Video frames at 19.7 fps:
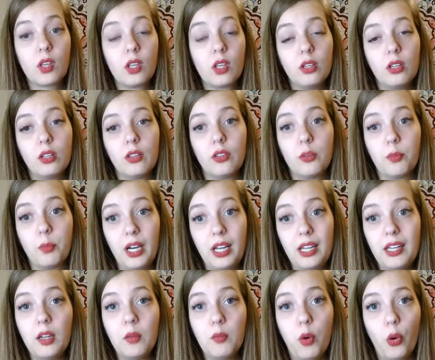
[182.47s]
The
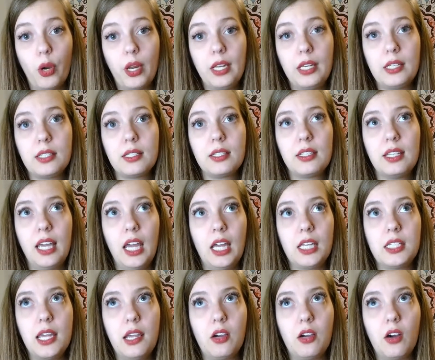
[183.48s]
breaking point can
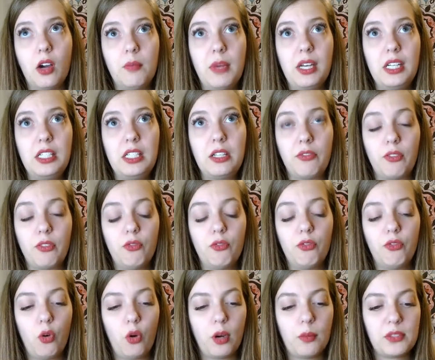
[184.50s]
take on many different
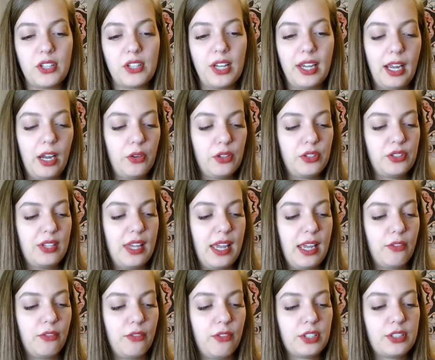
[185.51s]
forms. Like I was
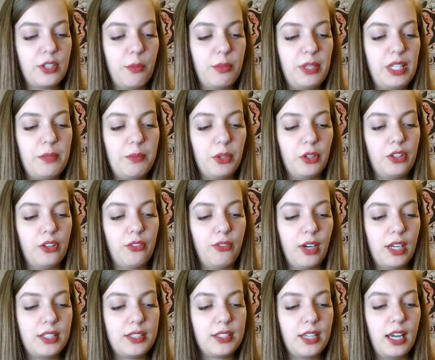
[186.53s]
saying, for some people it's
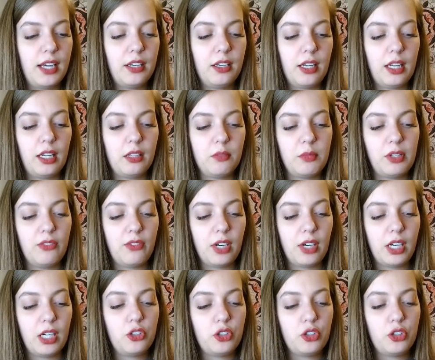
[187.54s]
very sudden, it can be
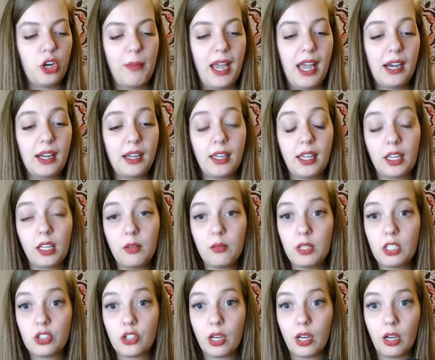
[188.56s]
very traumatic, it can
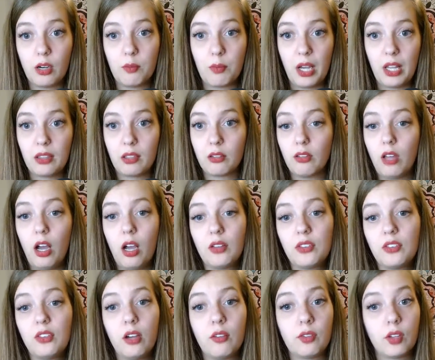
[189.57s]
be triggered by the
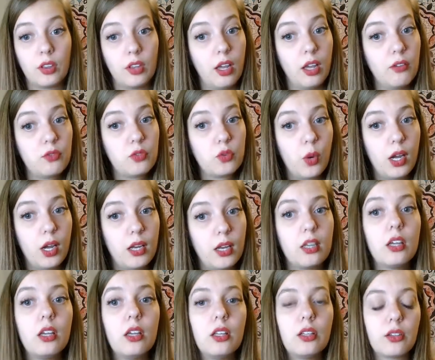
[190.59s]
loss of a loved one,
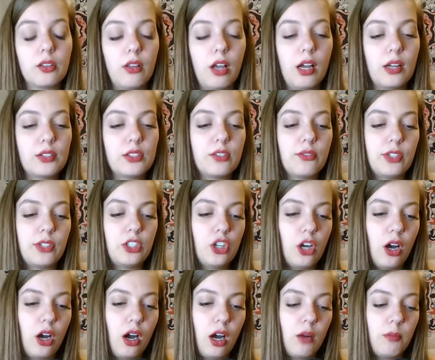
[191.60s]
the loss of a
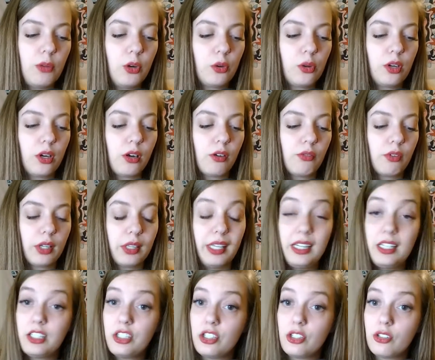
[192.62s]
job or a
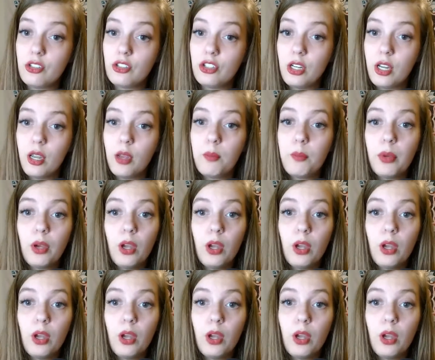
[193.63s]
relationship,